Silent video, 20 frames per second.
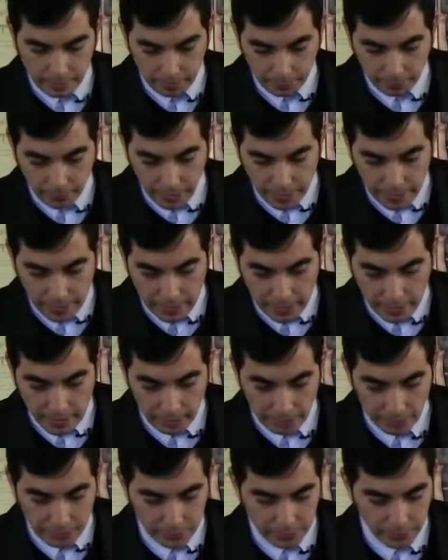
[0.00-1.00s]
of laying
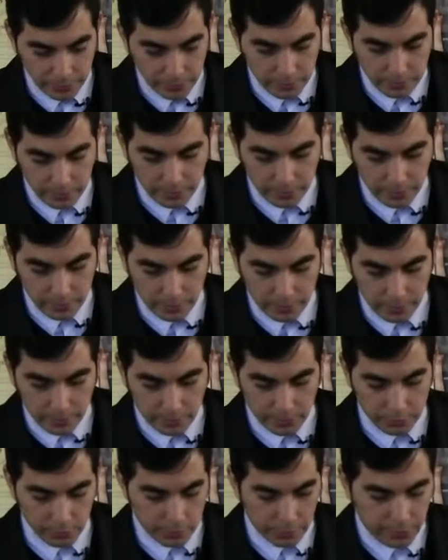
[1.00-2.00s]
up the,
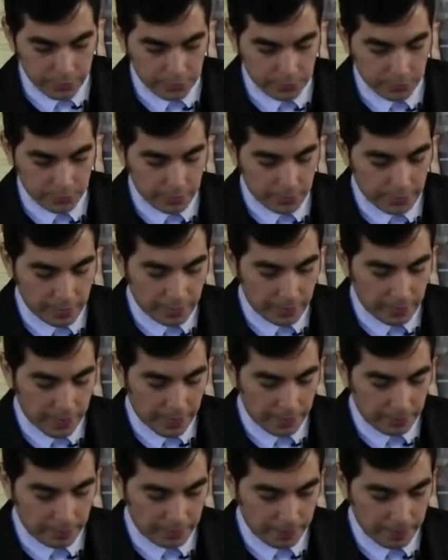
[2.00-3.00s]
their treasure in
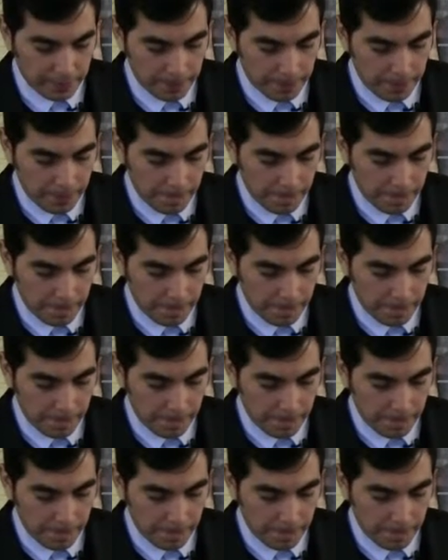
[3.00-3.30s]
heaven.